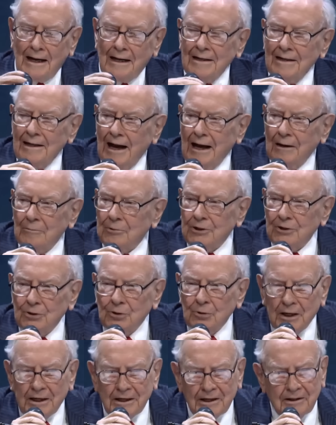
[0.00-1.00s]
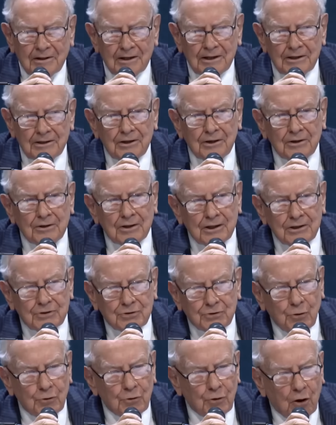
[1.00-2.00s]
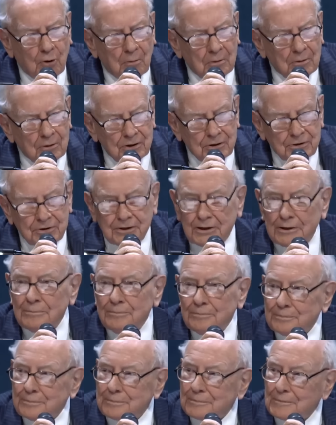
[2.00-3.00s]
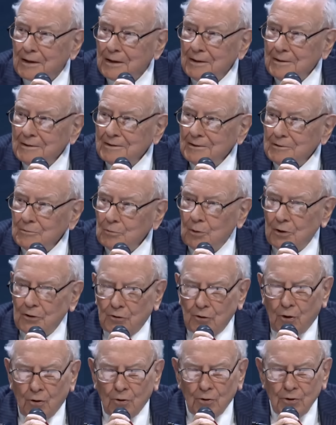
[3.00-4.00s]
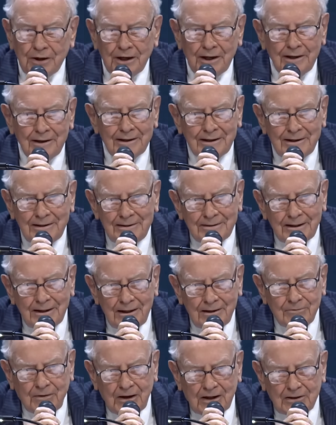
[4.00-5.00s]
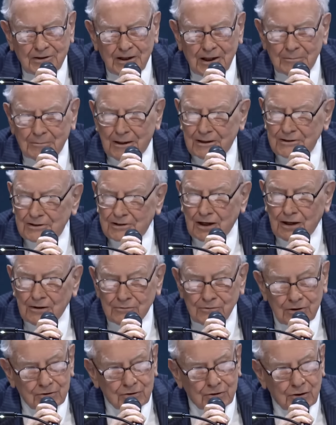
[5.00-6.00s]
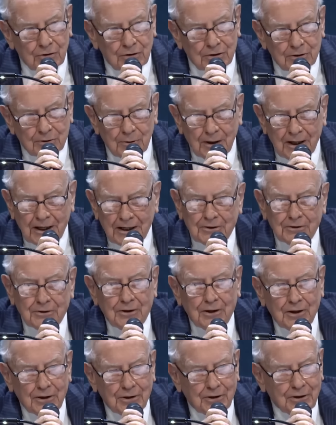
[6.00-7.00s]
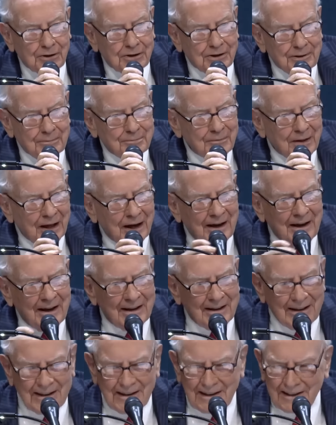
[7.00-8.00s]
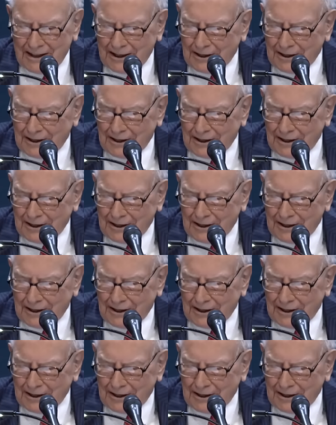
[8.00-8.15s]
I wouldn't do anything nearly so noble as to withhold investing myself just so that Greg could look good later